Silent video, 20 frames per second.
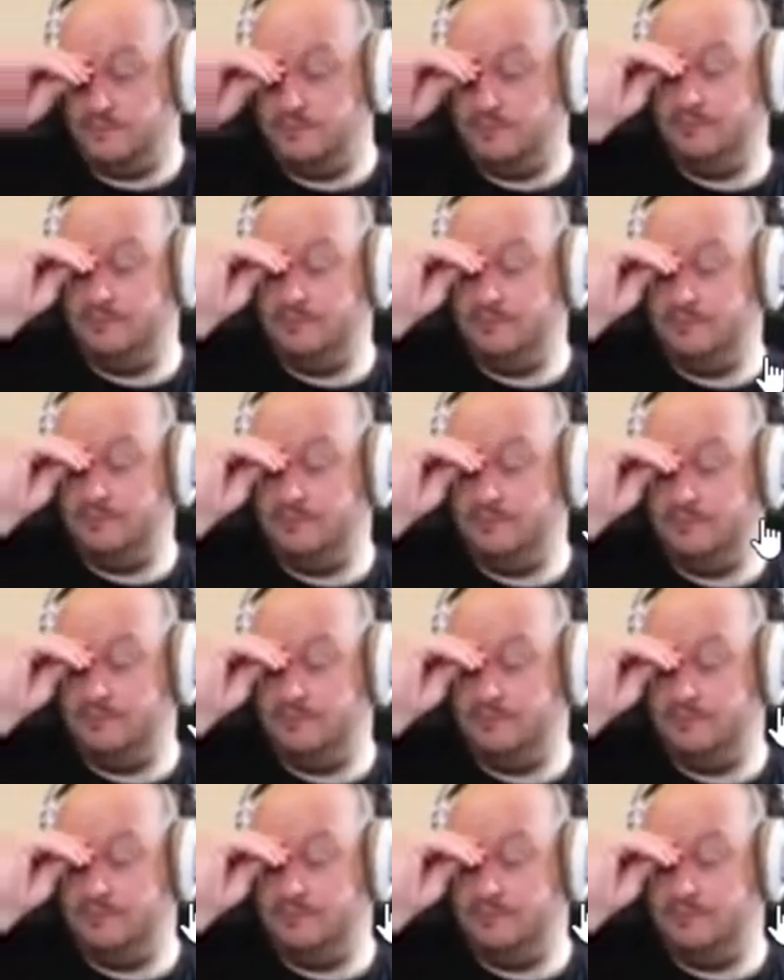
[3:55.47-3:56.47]

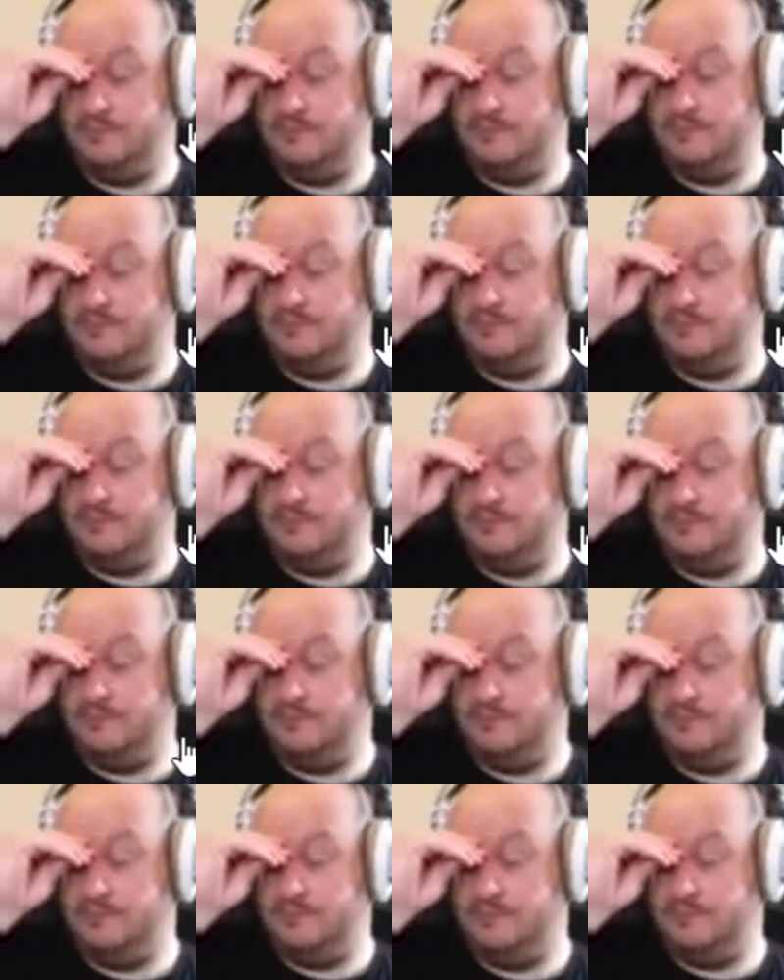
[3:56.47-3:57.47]

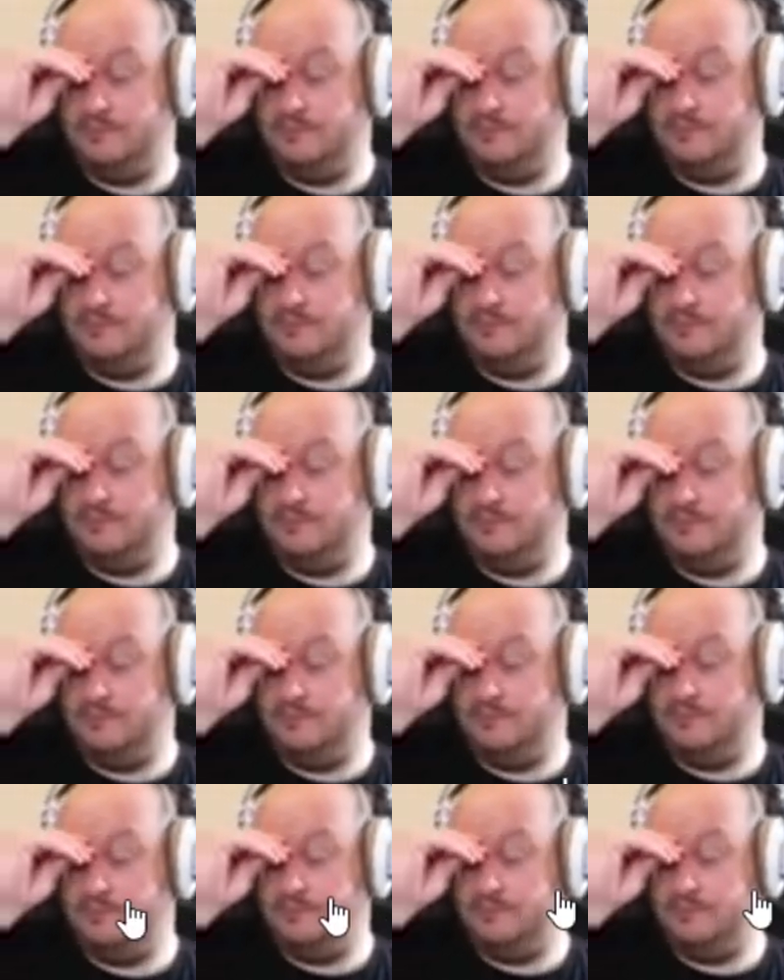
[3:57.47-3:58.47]

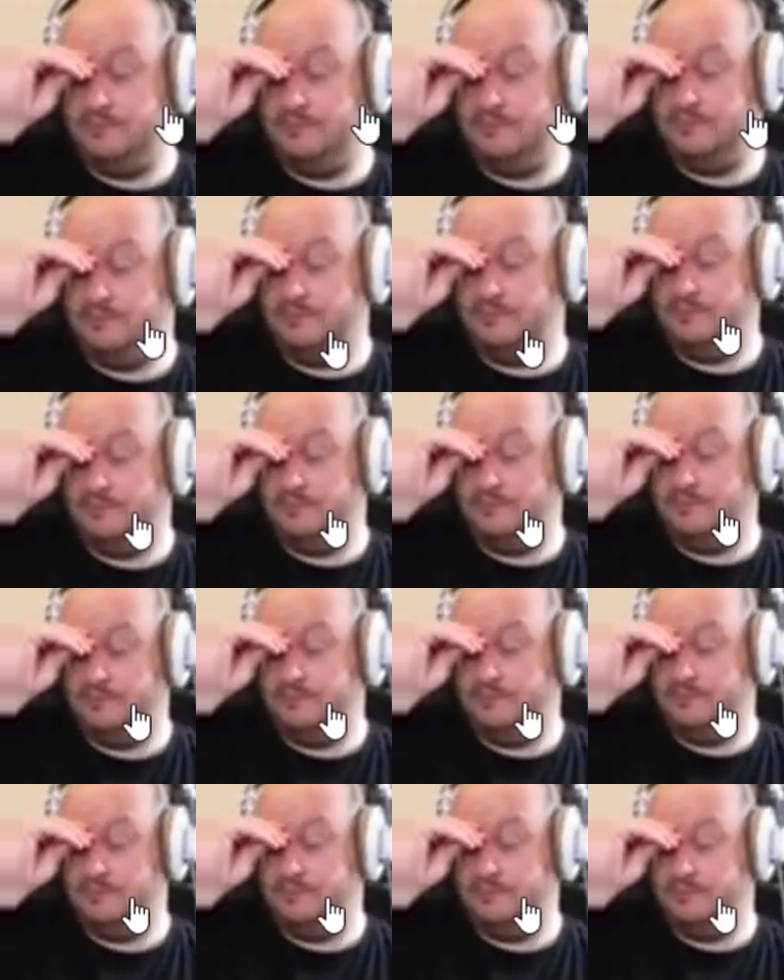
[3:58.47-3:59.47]

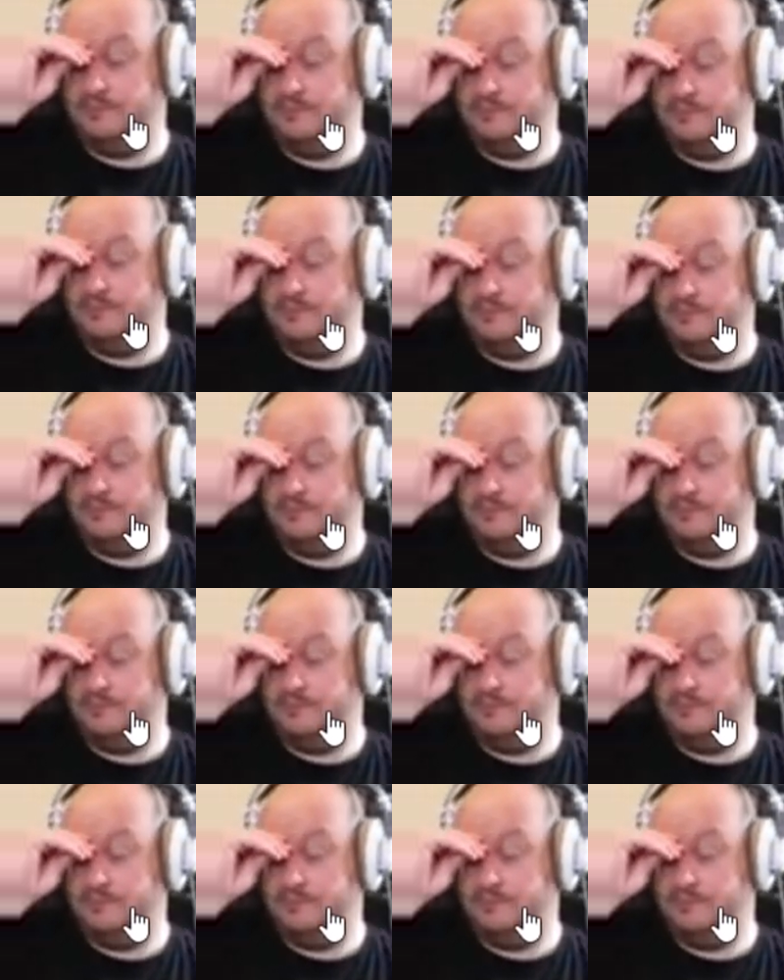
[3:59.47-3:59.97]
The person shown says nothing.